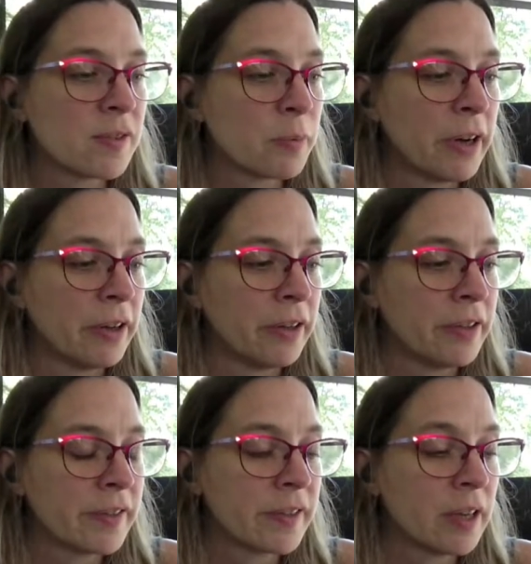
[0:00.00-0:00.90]
as well.
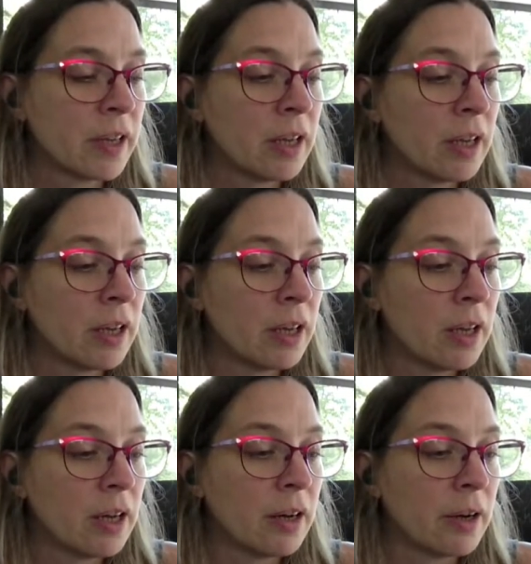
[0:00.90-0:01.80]
As
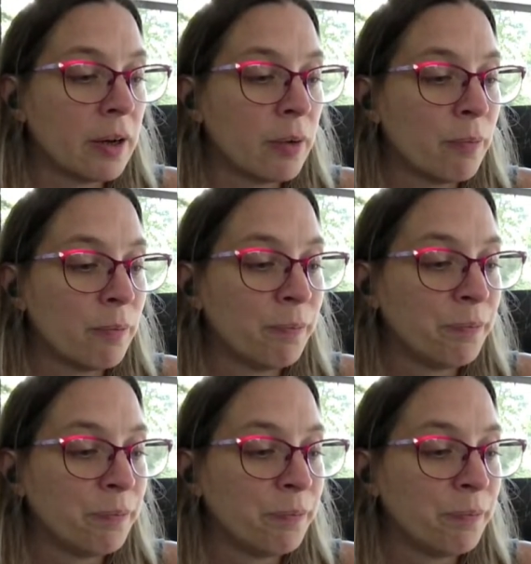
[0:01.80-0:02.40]
I